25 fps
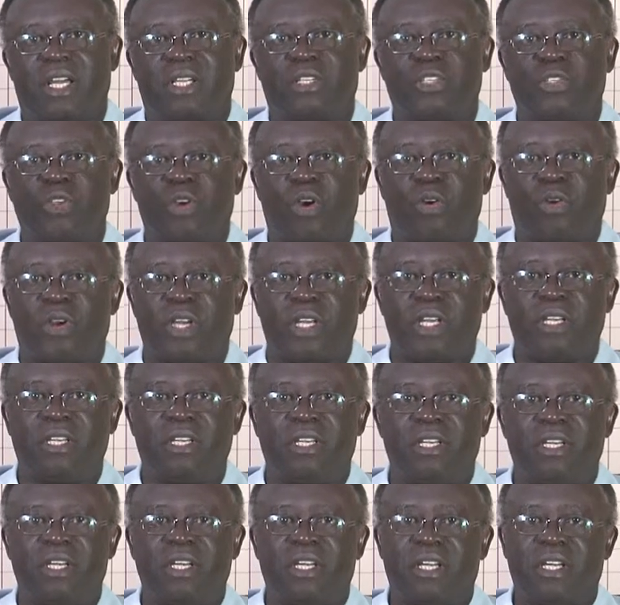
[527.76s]
a theory
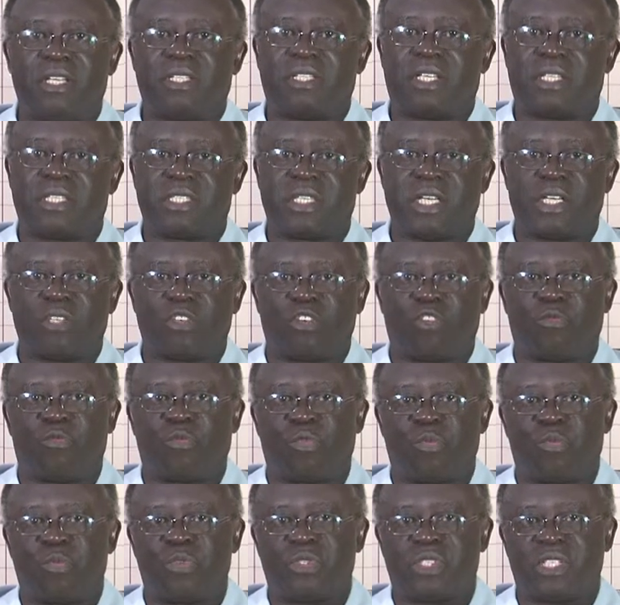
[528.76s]
is a set of
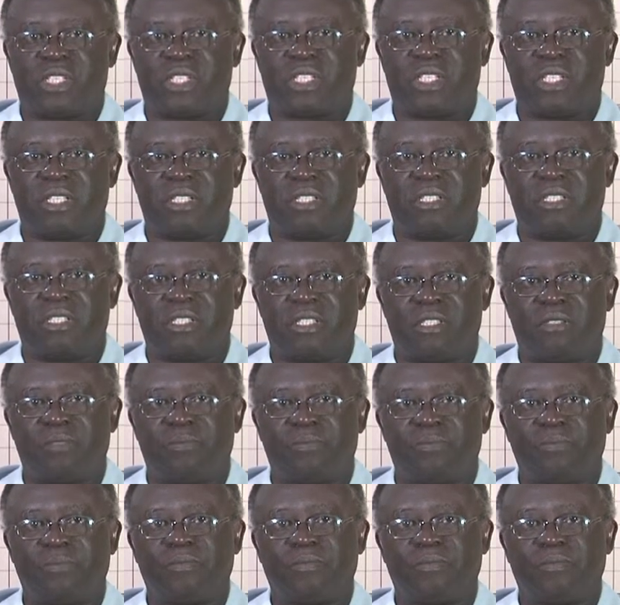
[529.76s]
propositions.